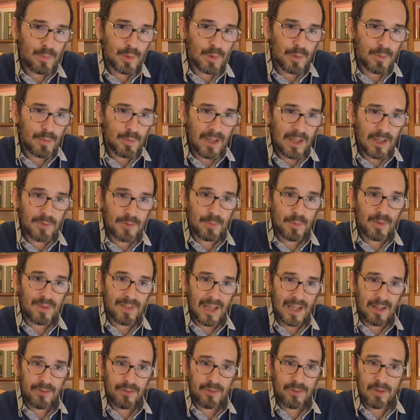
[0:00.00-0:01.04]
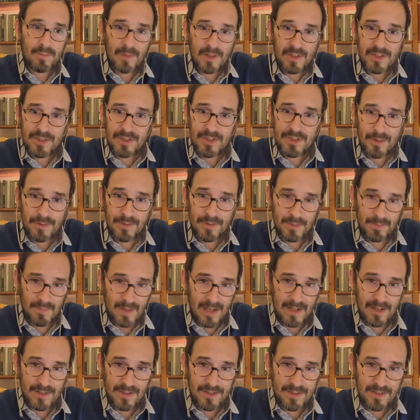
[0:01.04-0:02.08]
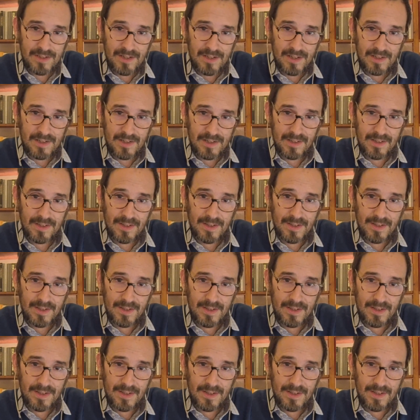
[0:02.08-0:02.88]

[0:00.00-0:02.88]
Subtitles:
would be a spontaneous remission of dementia.